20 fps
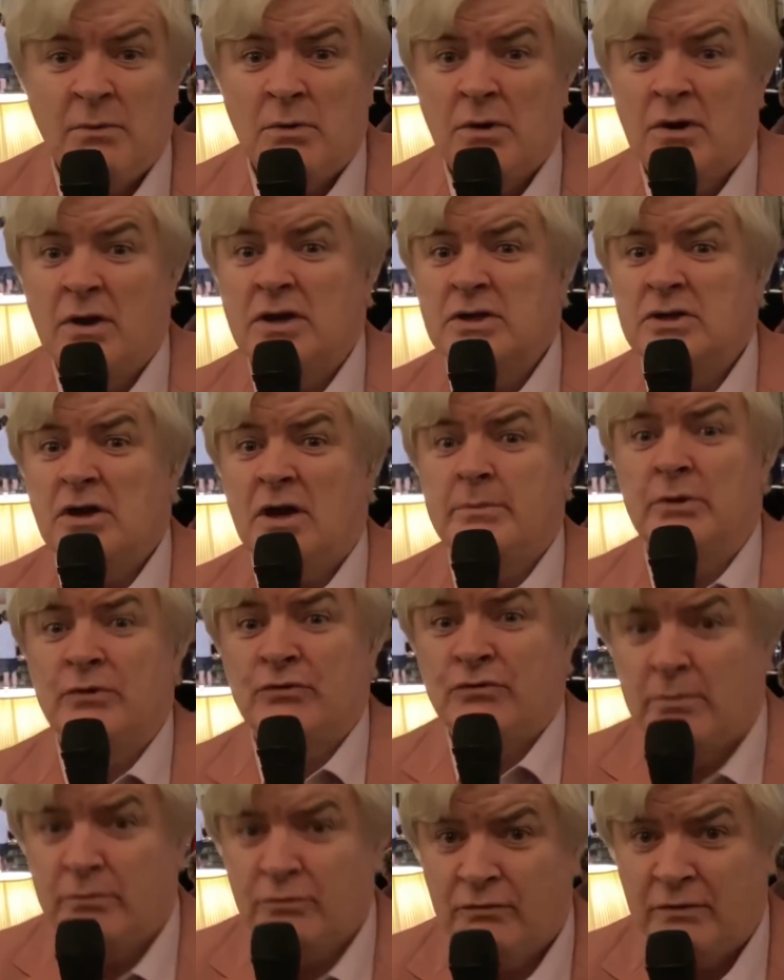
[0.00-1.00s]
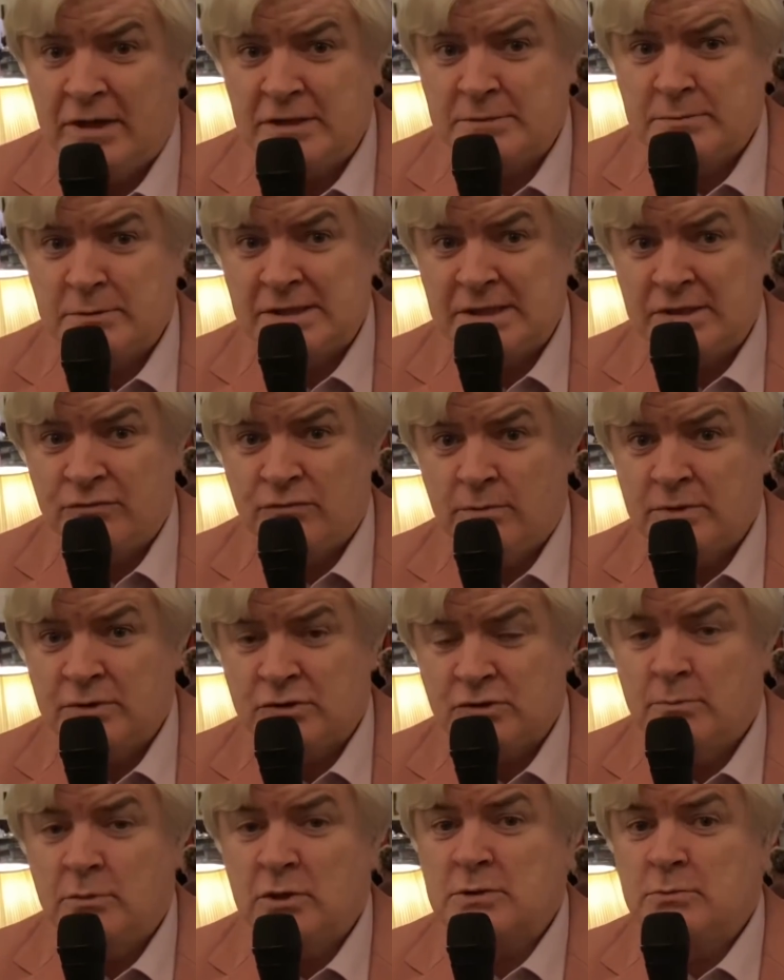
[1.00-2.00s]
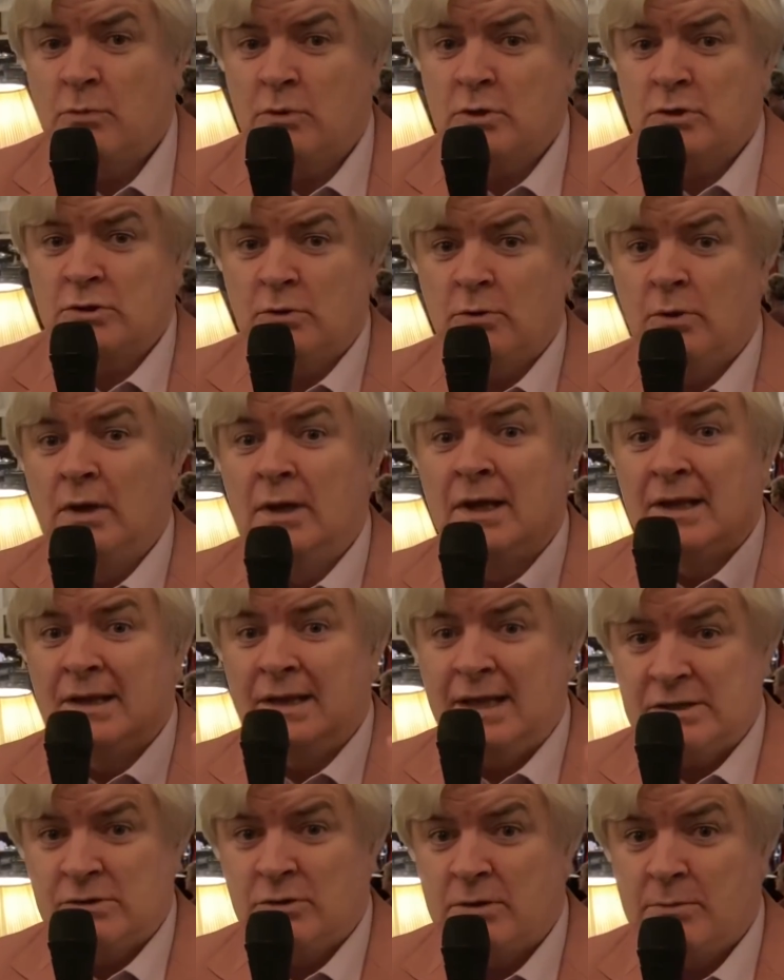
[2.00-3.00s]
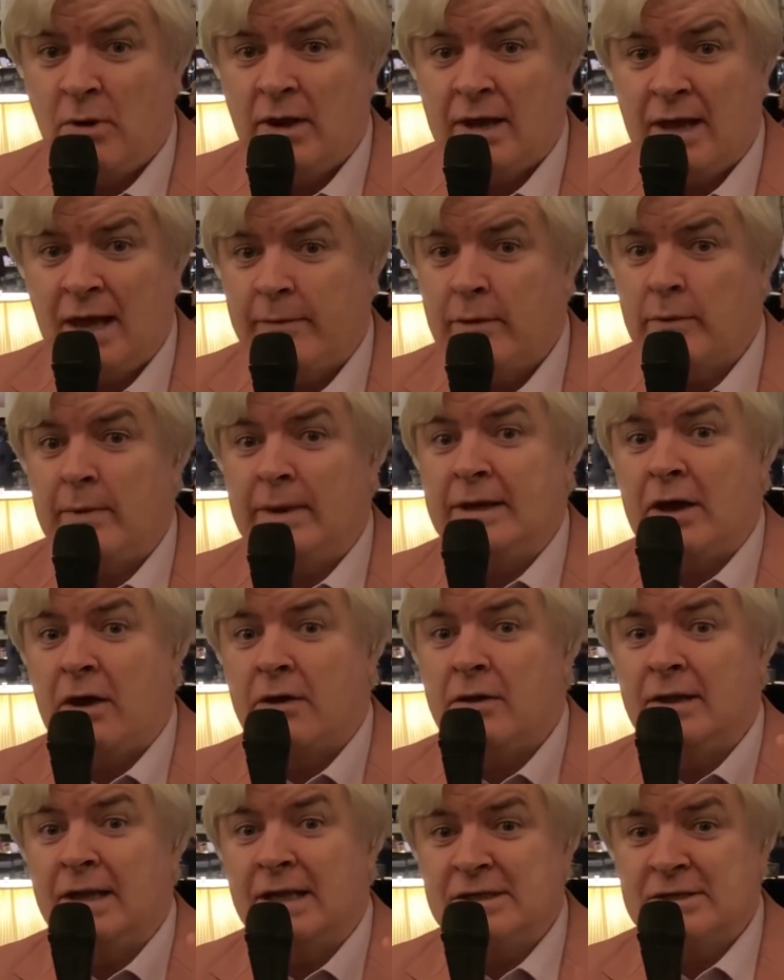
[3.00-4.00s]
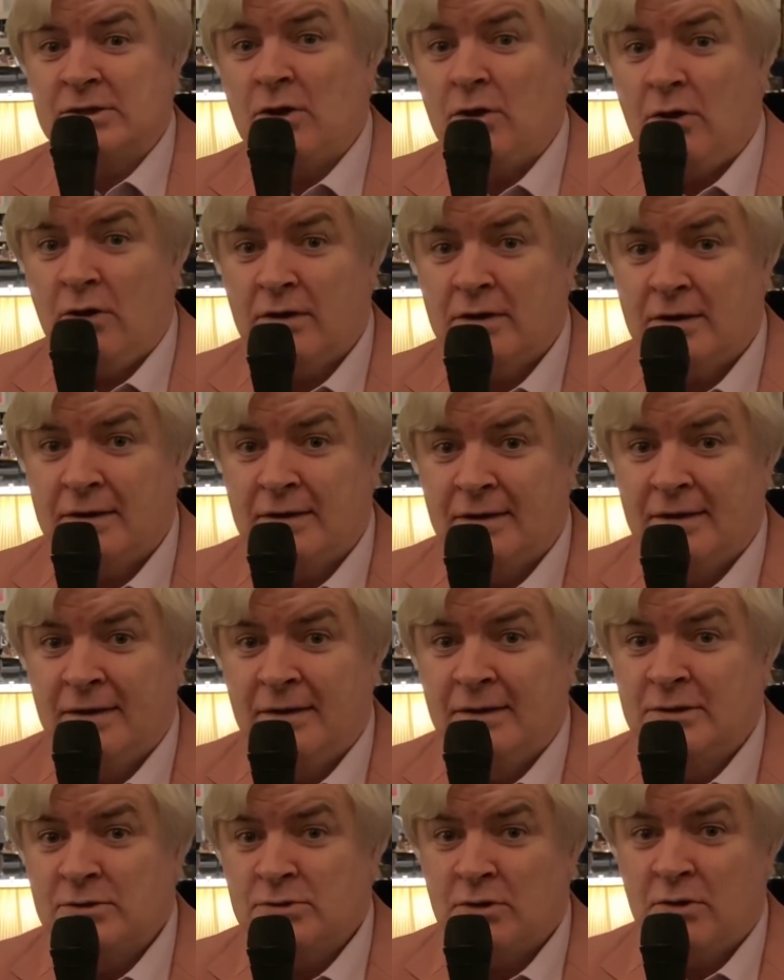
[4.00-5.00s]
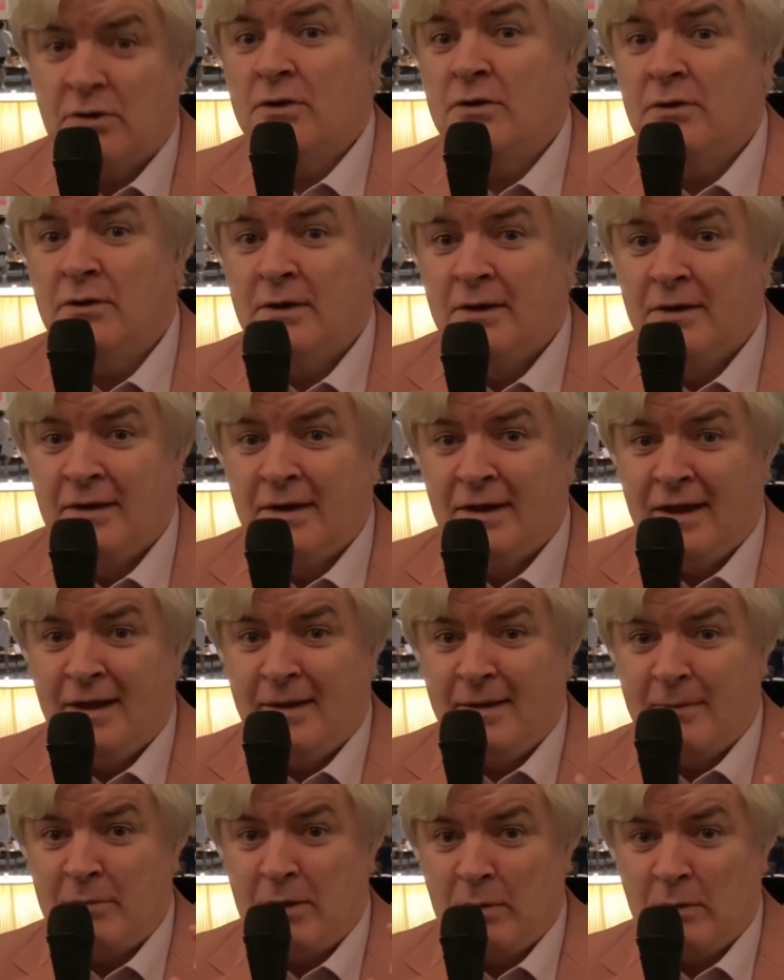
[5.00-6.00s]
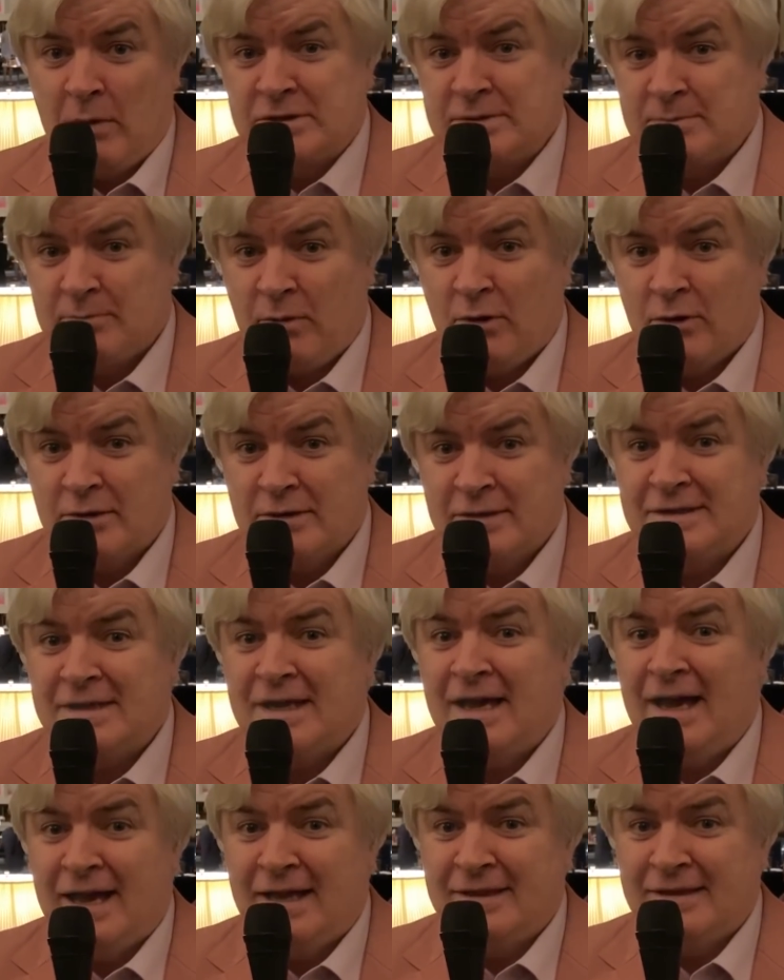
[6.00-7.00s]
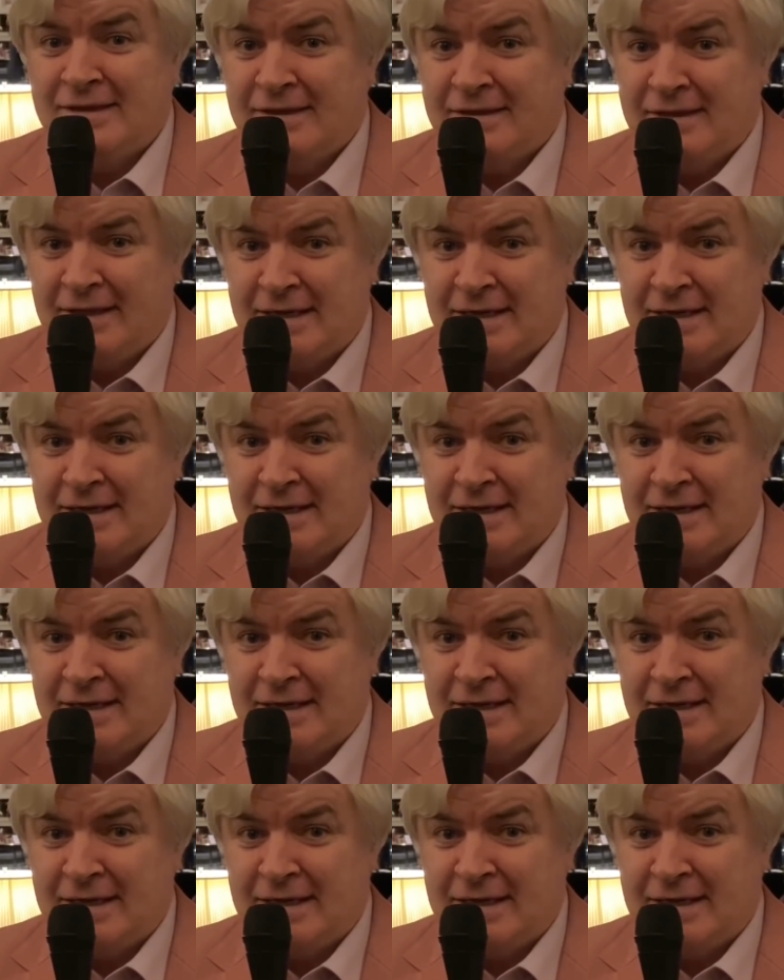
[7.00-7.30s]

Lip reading: We're going to talk about Trump derangement syndrome and so much more. So let's go to Mollie Hemingway now. Let's talk to her about what's important and the